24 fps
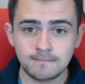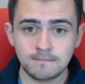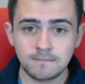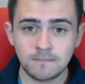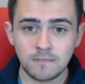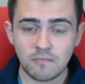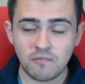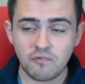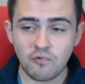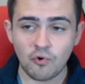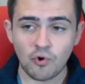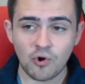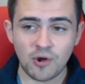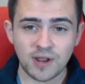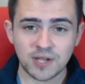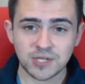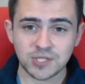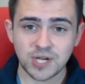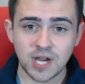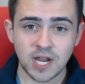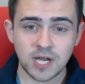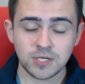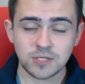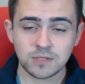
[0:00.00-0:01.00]
for an
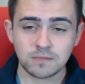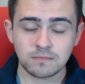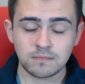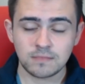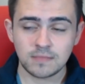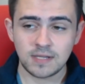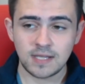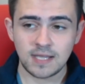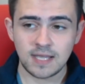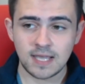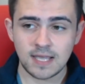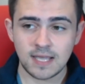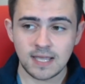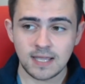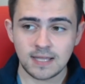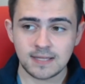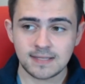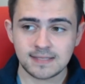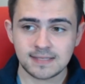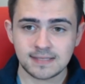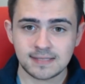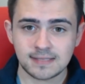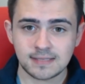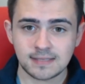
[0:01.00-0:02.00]
exchange.
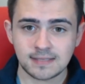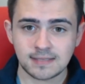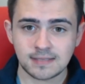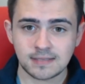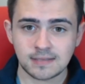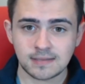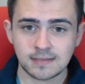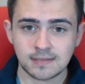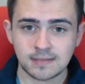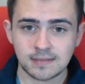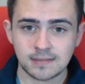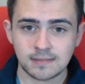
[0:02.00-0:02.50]
It's